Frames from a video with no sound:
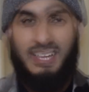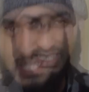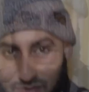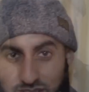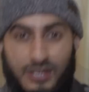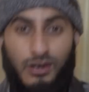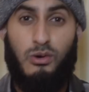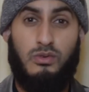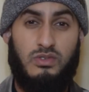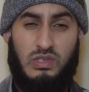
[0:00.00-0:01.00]
These
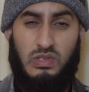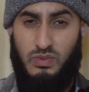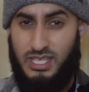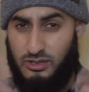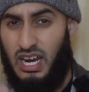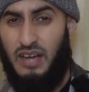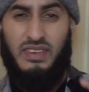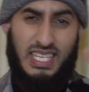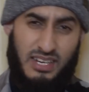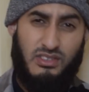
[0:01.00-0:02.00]
videos with the
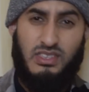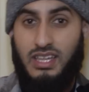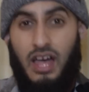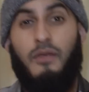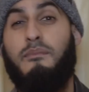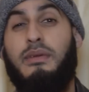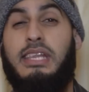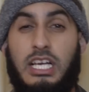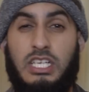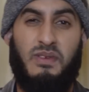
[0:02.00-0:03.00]
graphic and everything,
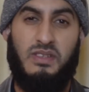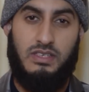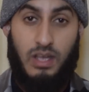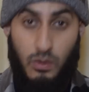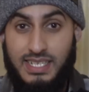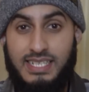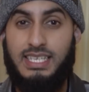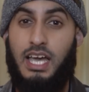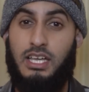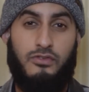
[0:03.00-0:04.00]
media expenses that we need to
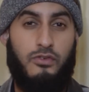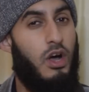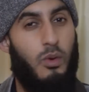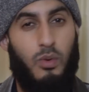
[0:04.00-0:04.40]
cater for.